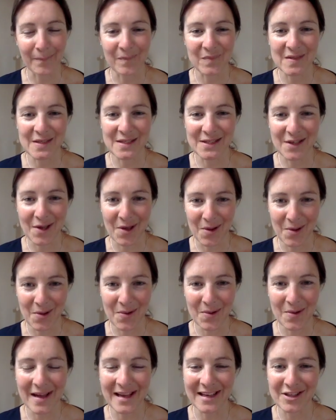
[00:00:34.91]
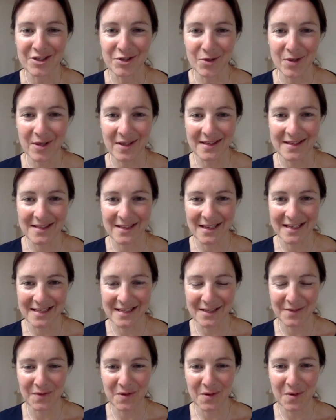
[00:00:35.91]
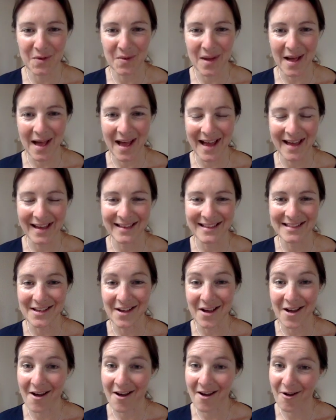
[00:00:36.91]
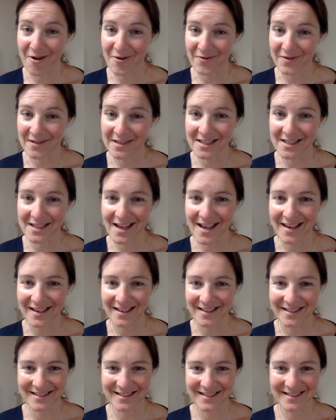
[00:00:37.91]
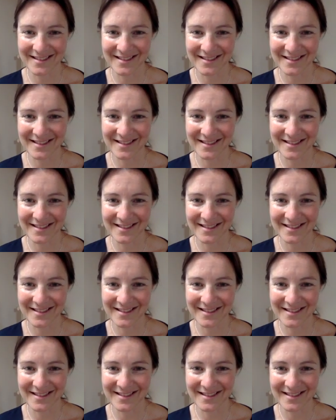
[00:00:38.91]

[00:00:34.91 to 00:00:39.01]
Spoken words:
So enjoy this interview, and over to Jane.